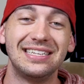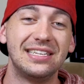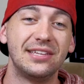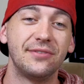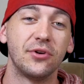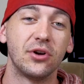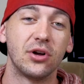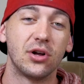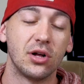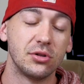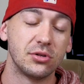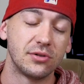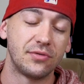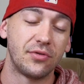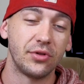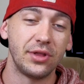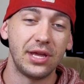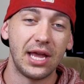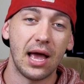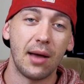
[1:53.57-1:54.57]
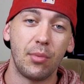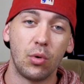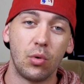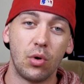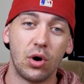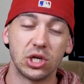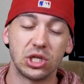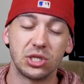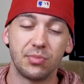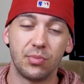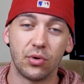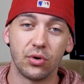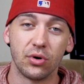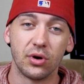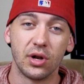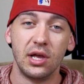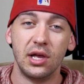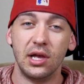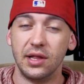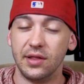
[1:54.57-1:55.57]
in different colors for the Apple Watch
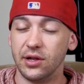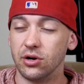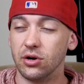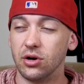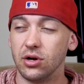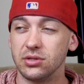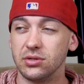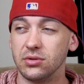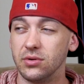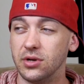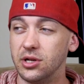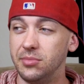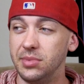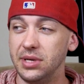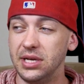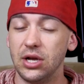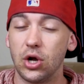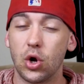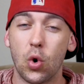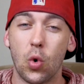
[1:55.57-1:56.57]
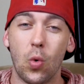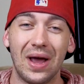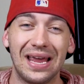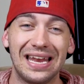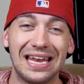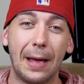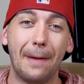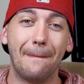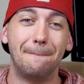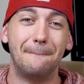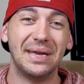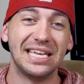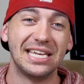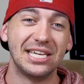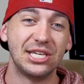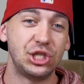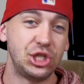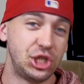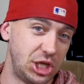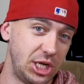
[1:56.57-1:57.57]
Sport that are also going to be quite a
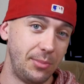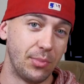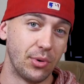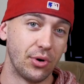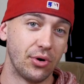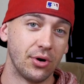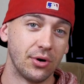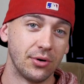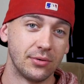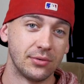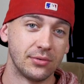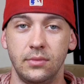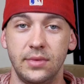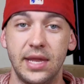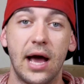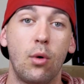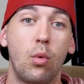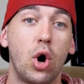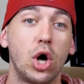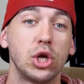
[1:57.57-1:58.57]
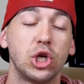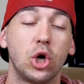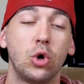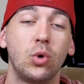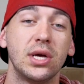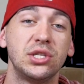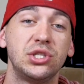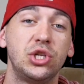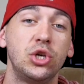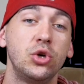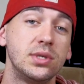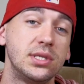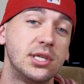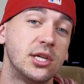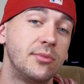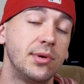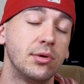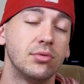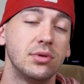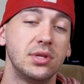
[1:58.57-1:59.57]
bit cheaper. Now, watchOS 2 is
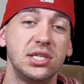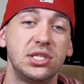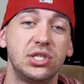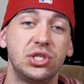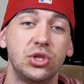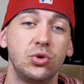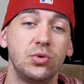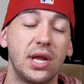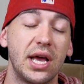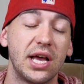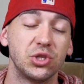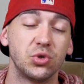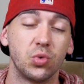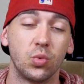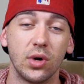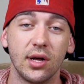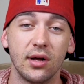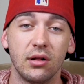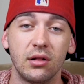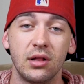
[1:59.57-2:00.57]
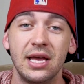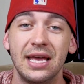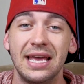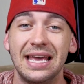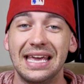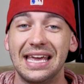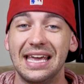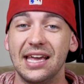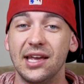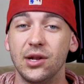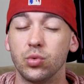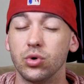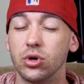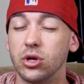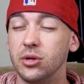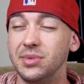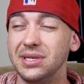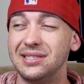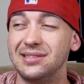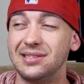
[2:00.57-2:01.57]
going to be released soon as well, and we're
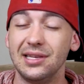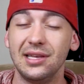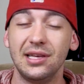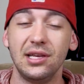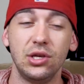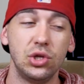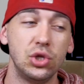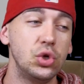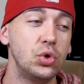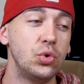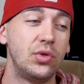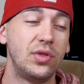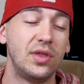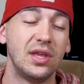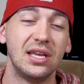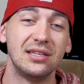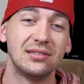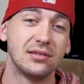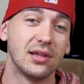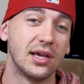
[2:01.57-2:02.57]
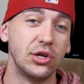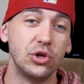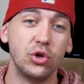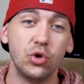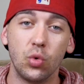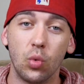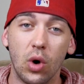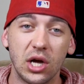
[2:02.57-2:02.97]
going to be seeing new things like new